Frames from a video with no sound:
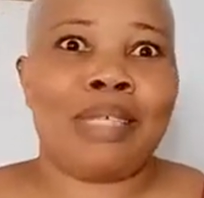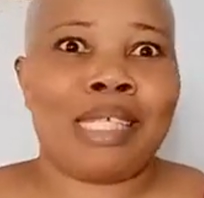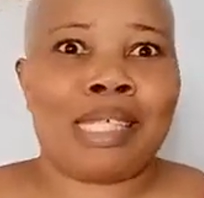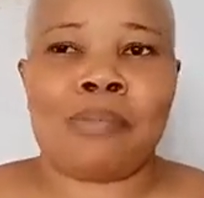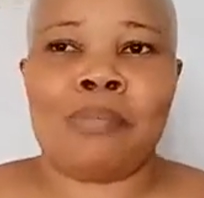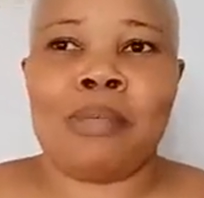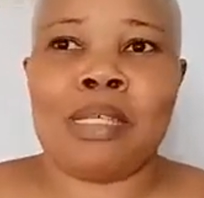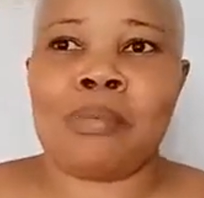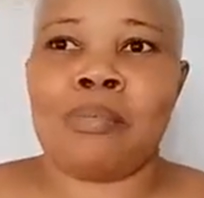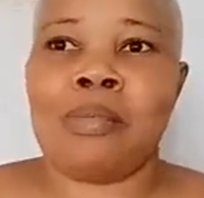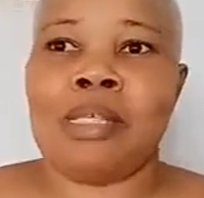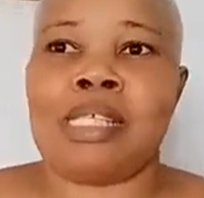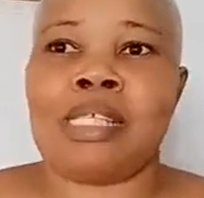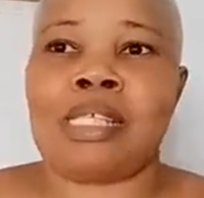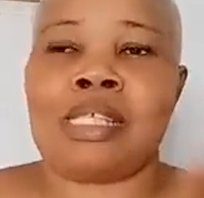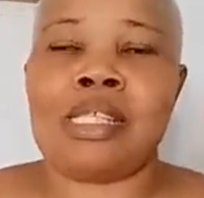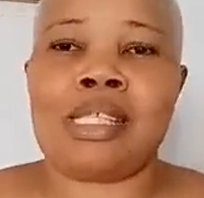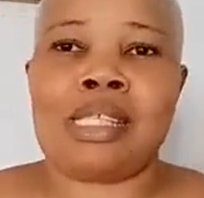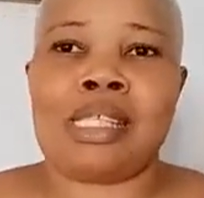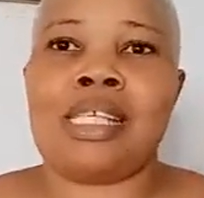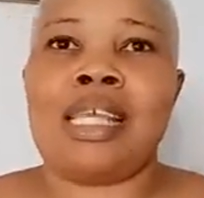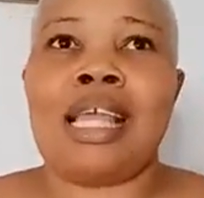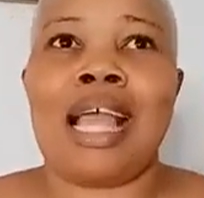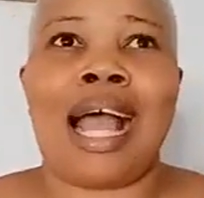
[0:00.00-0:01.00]
please, please, please,
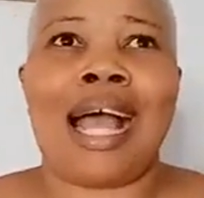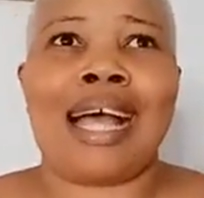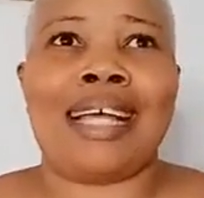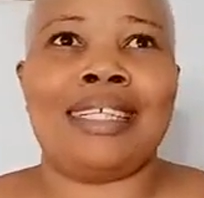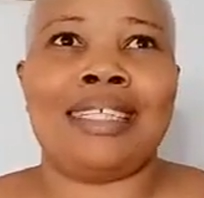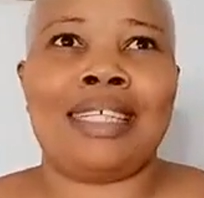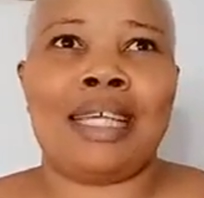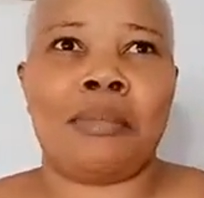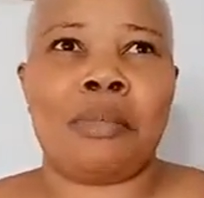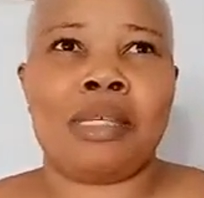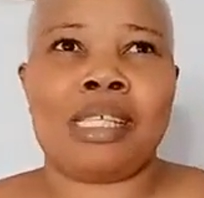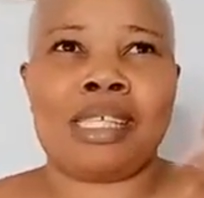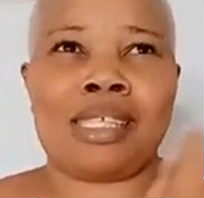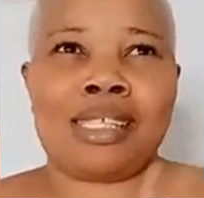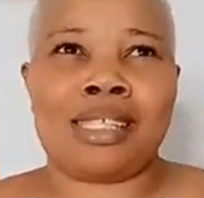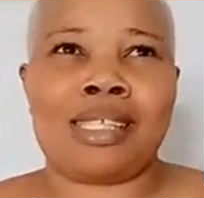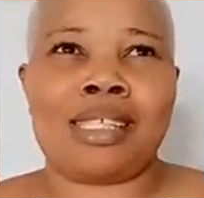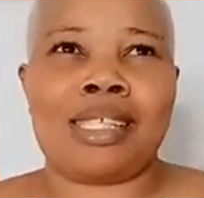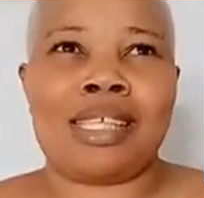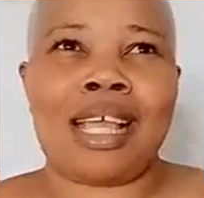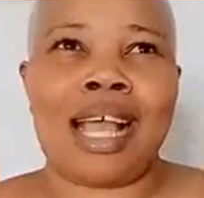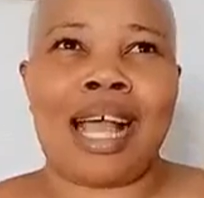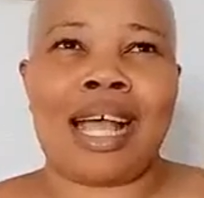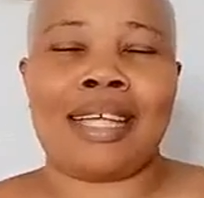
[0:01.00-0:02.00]
CeeC and them, is it
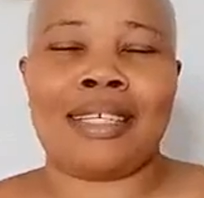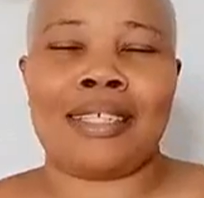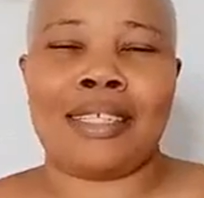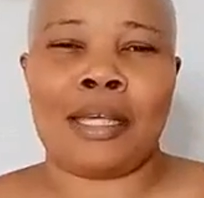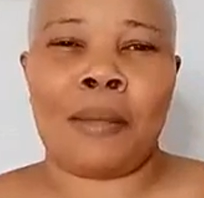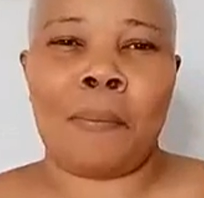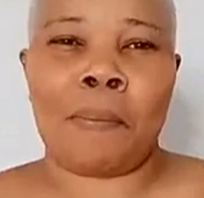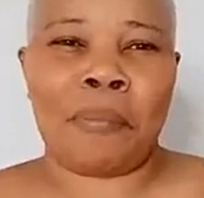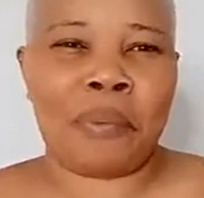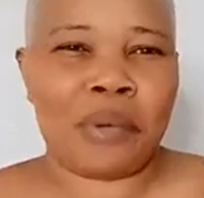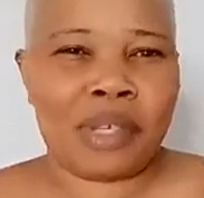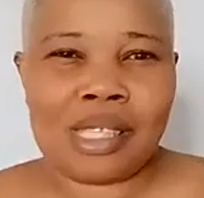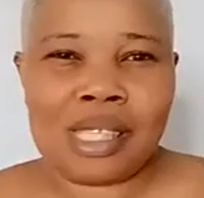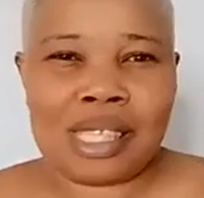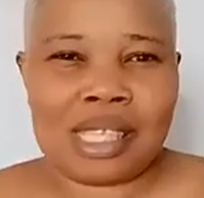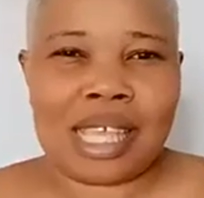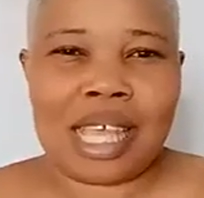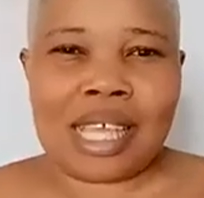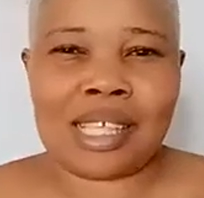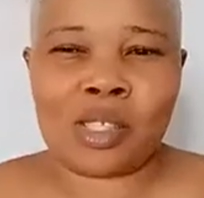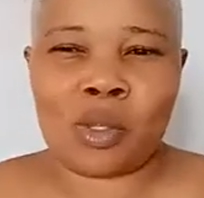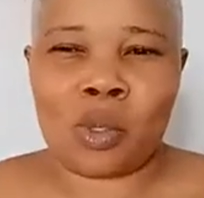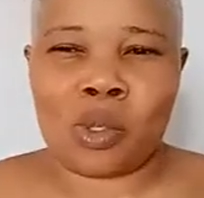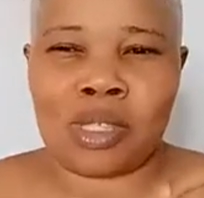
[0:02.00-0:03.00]
CeeC and them
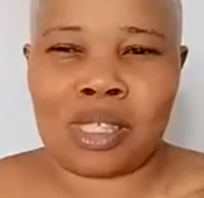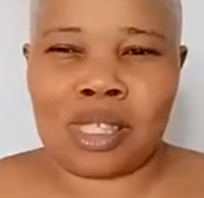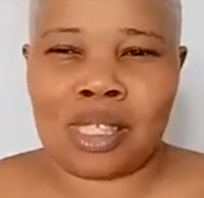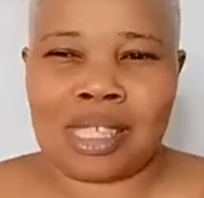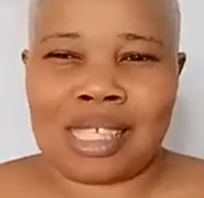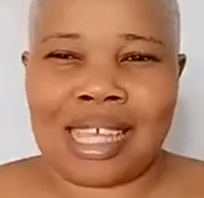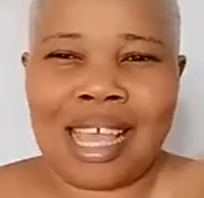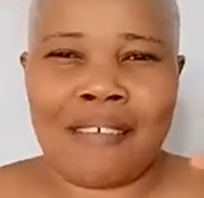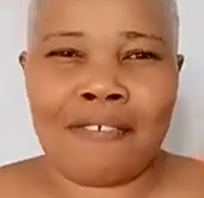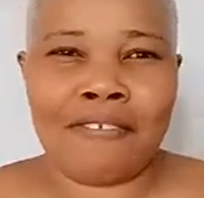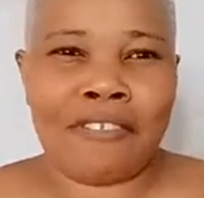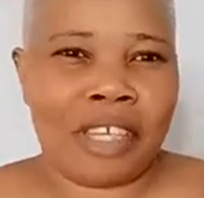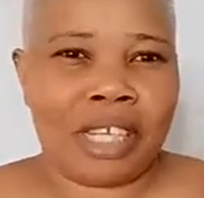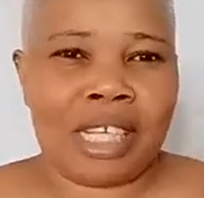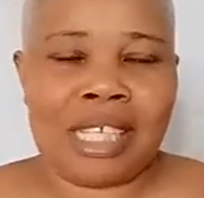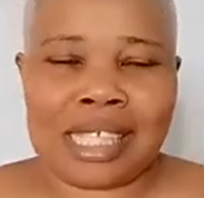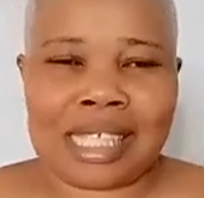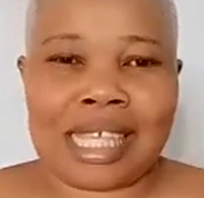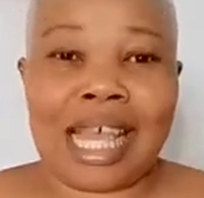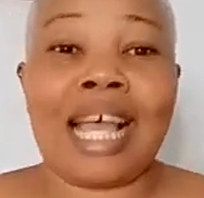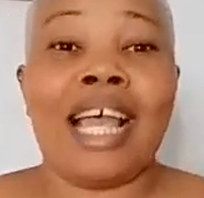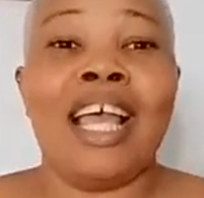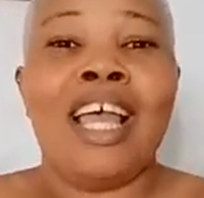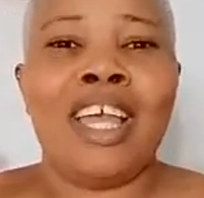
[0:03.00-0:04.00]
Princess or CeeC and
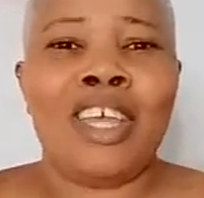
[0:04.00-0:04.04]
Venita,